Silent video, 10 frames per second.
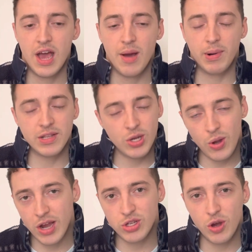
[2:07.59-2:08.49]
but until you
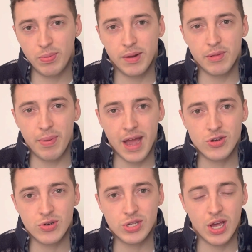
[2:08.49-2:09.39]
actually open up the packs
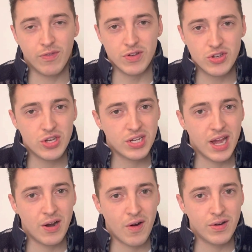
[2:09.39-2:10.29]
yourself, it's just
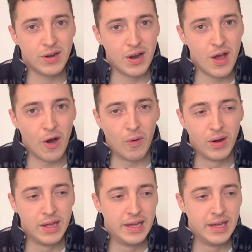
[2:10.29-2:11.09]
kind of hard to know.